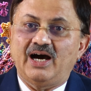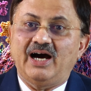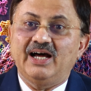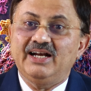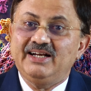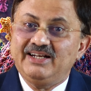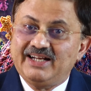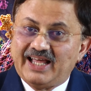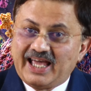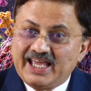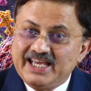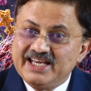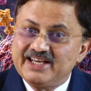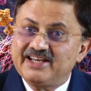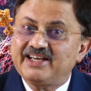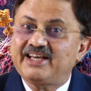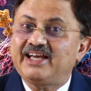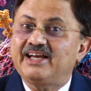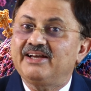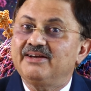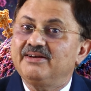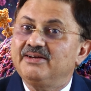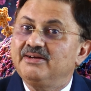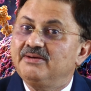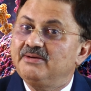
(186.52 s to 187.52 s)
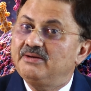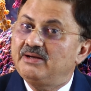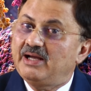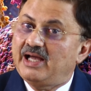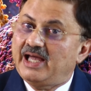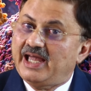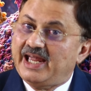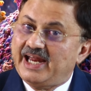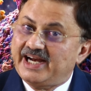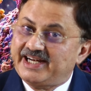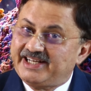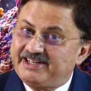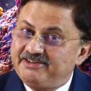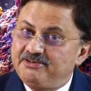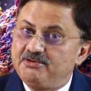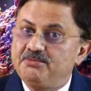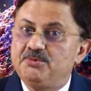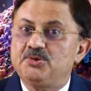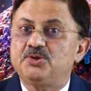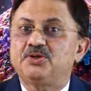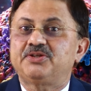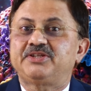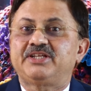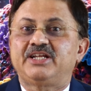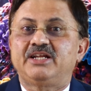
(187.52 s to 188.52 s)
Unlike active
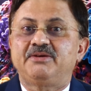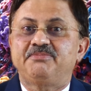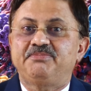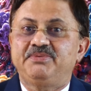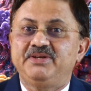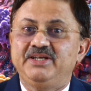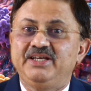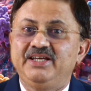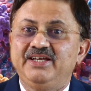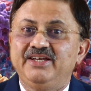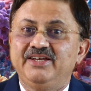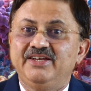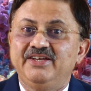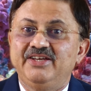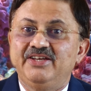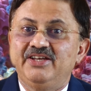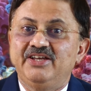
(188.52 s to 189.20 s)
immunotherapy,